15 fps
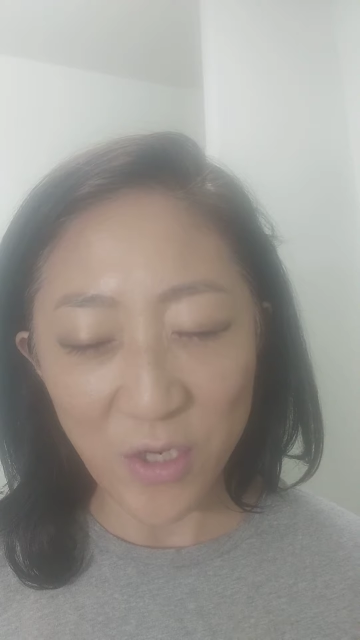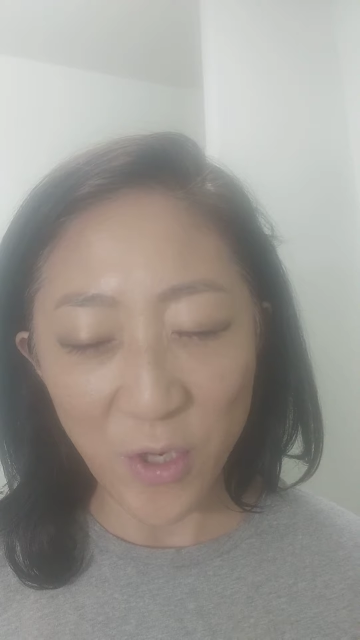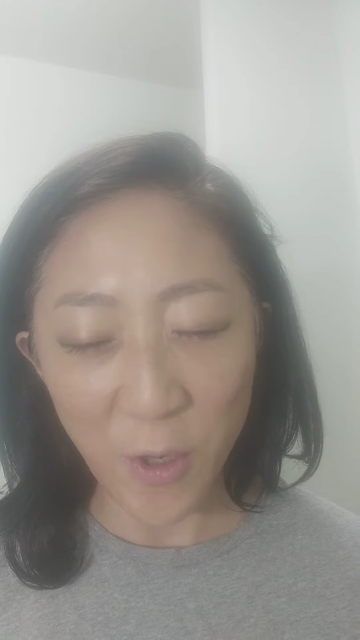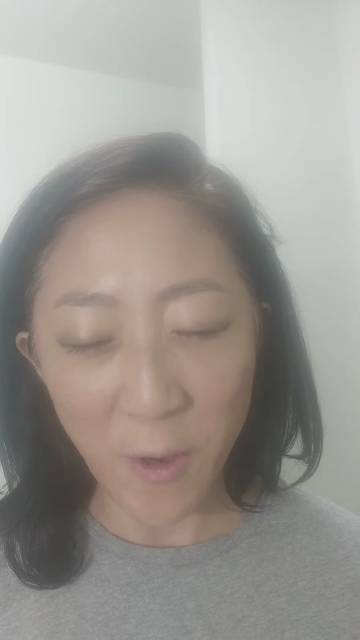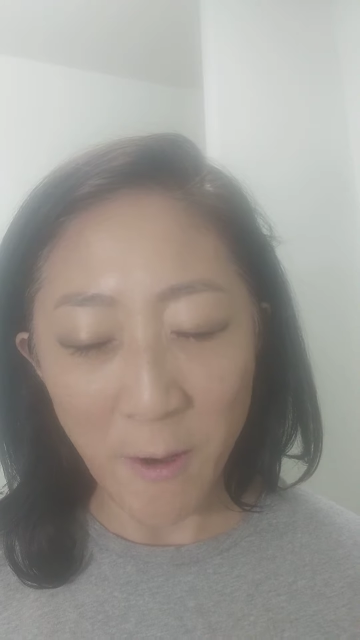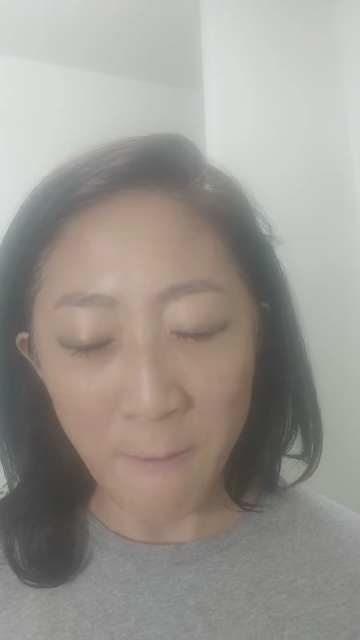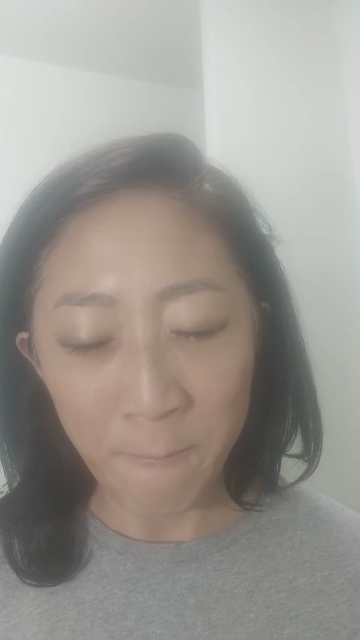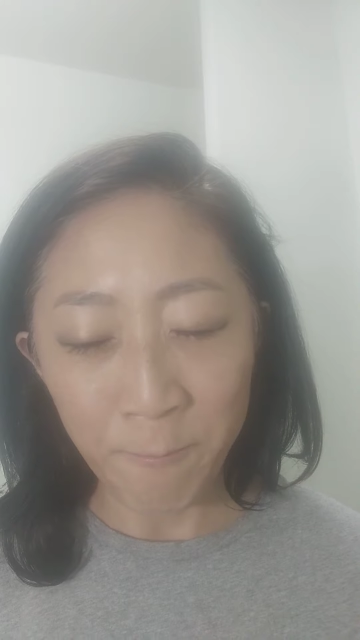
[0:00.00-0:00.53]
to
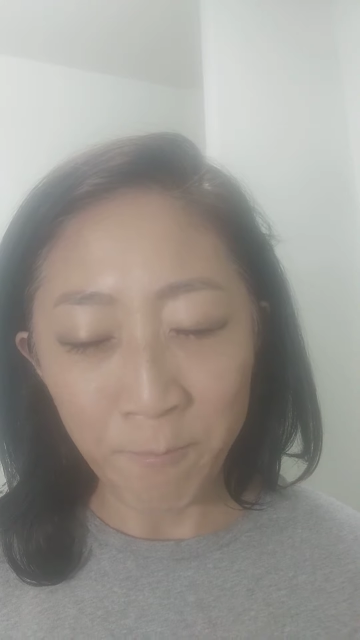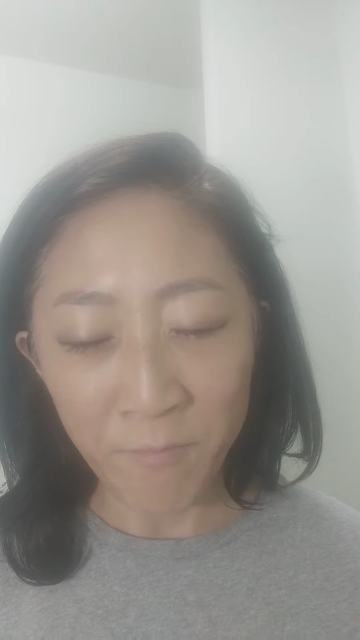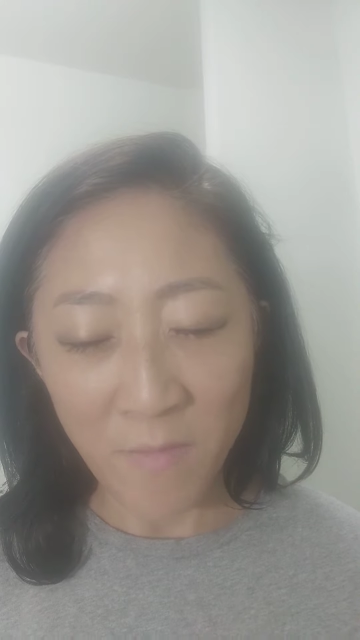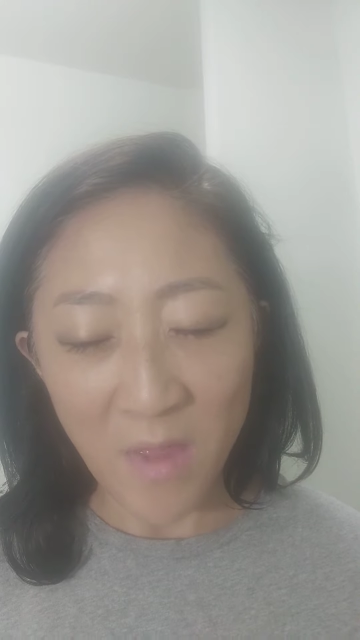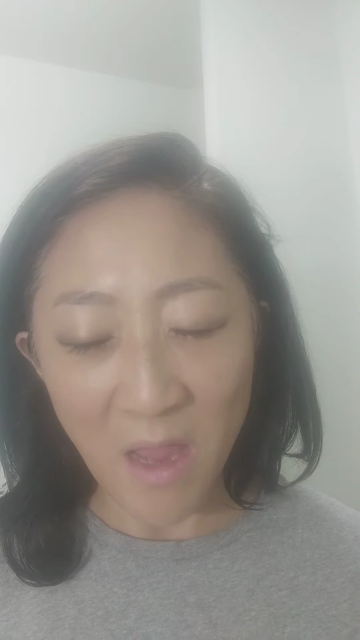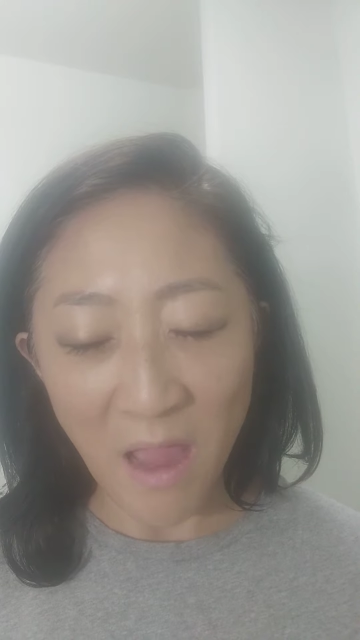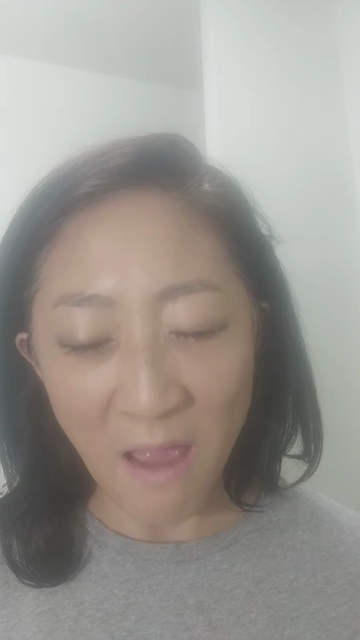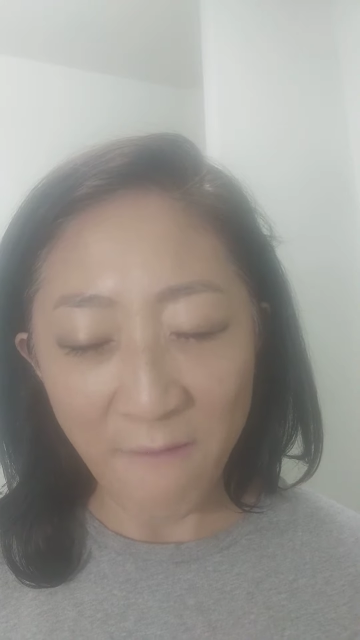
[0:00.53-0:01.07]

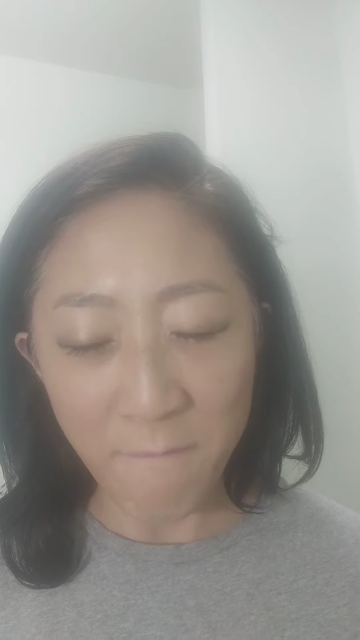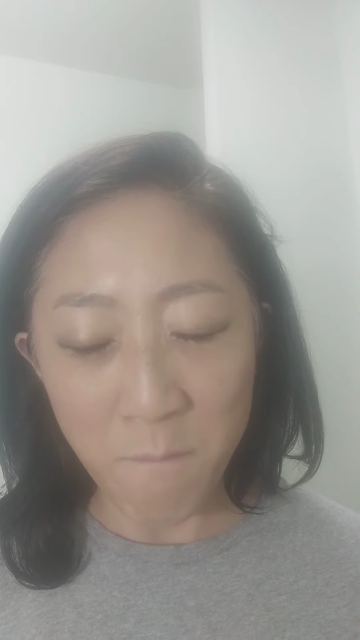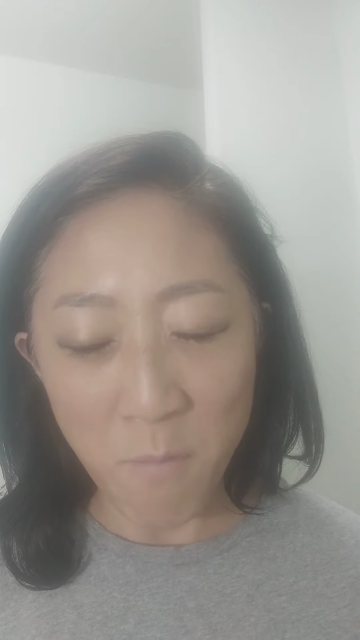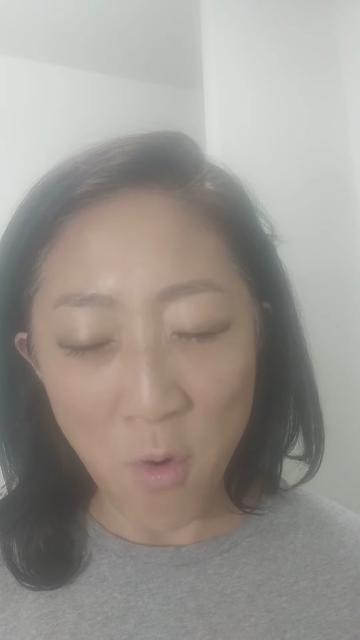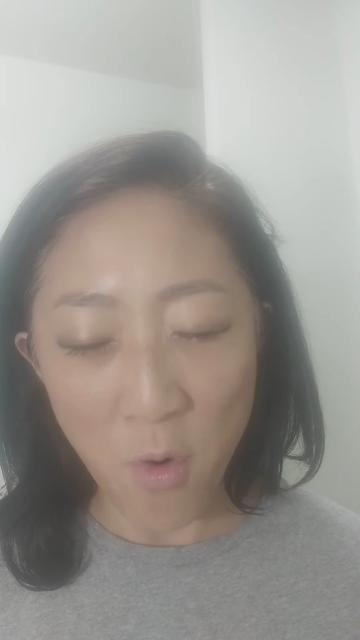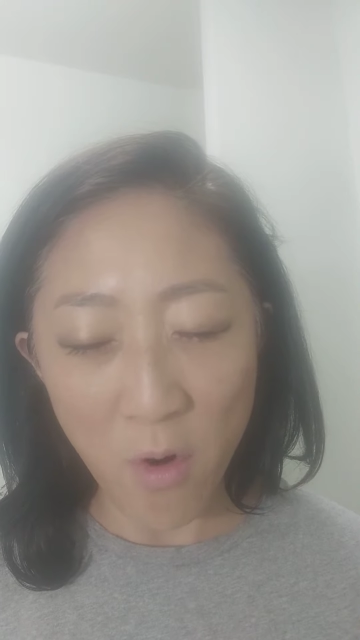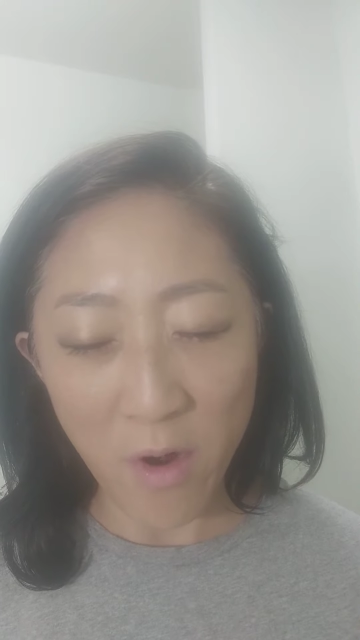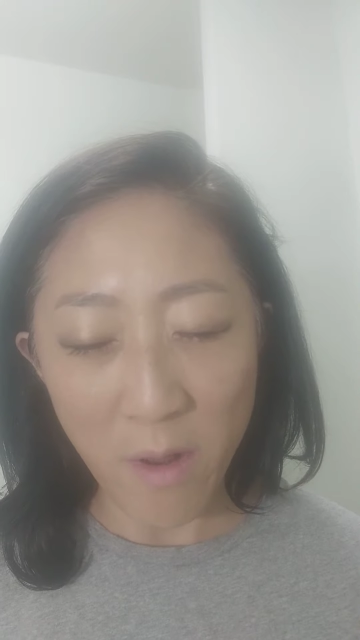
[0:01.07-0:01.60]
have
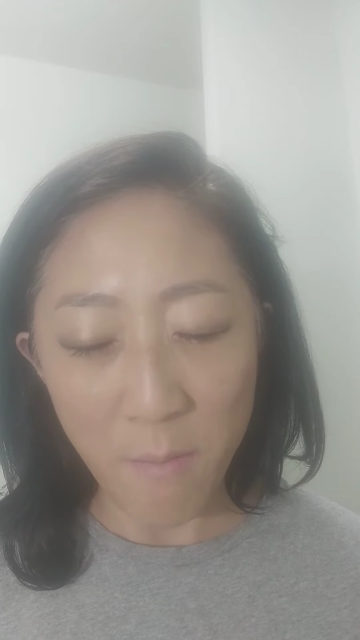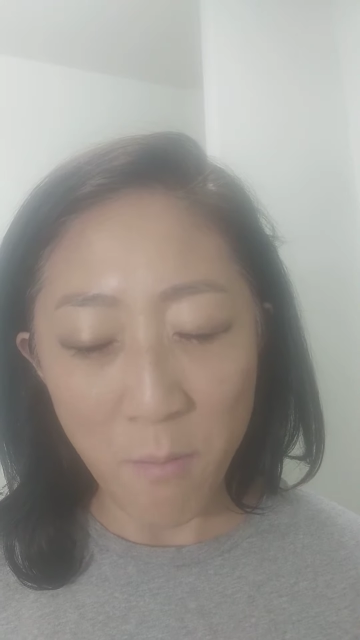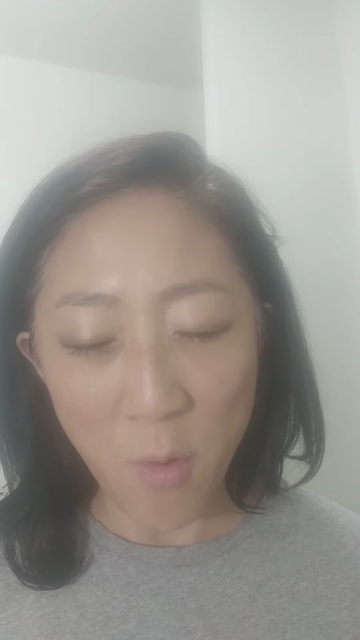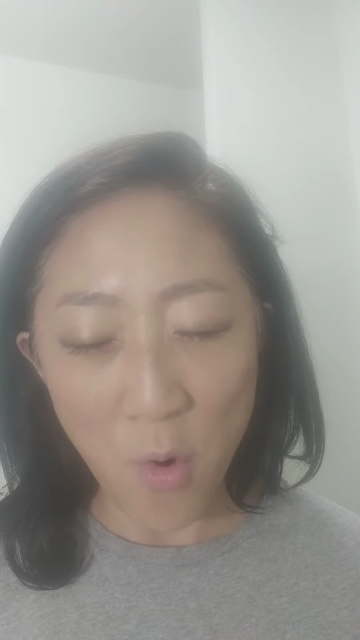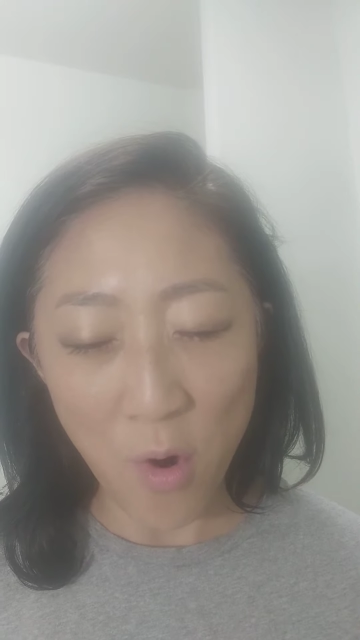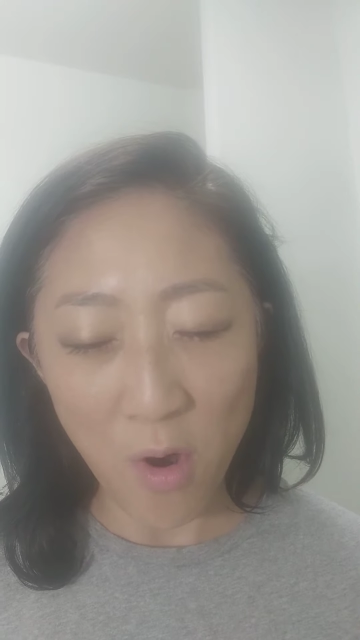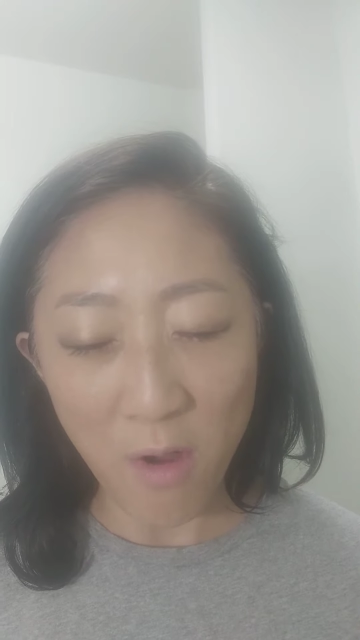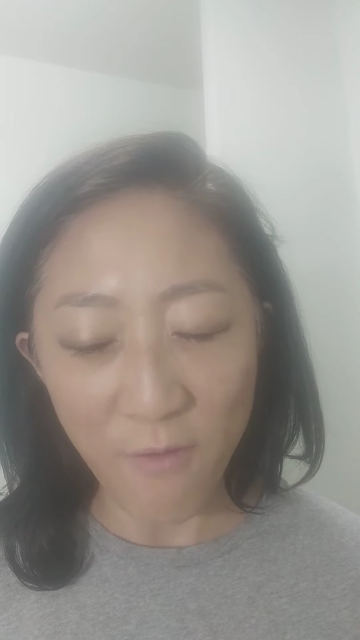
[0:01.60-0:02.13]
more and more